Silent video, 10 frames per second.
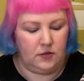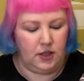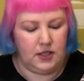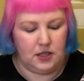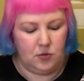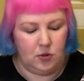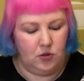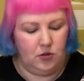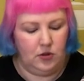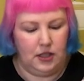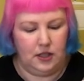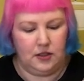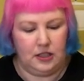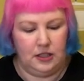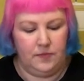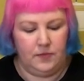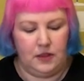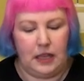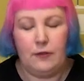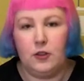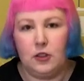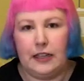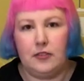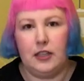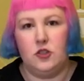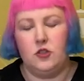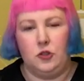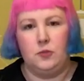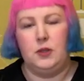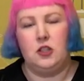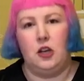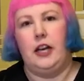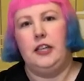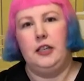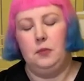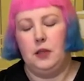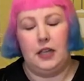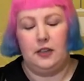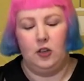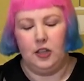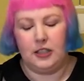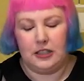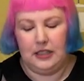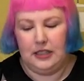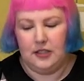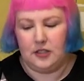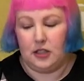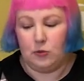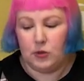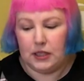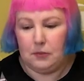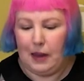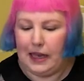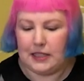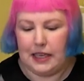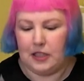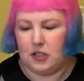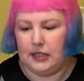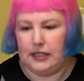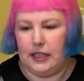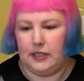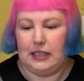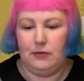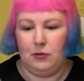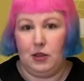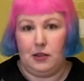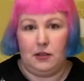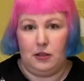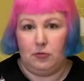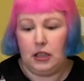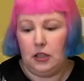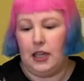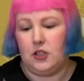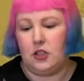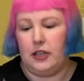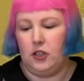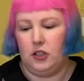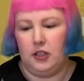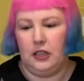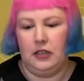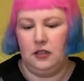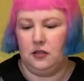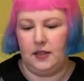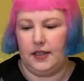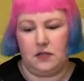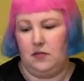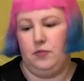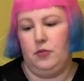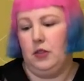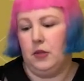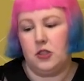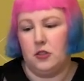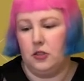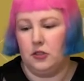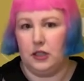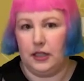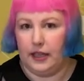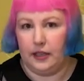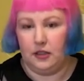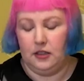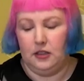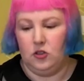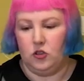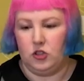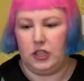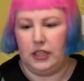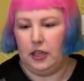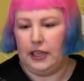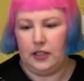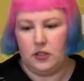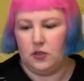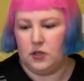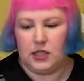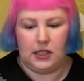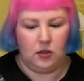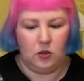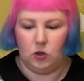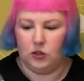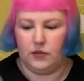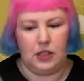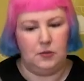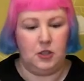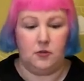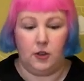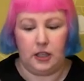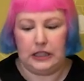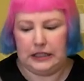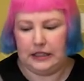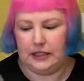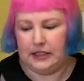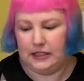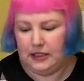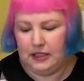very smooth, and they feel like they should be shiny, but they're not. So they're really matte actually. And even with the ring light shining on it, there's pretty much no glare or sheen. I can still see all of the image very clearly.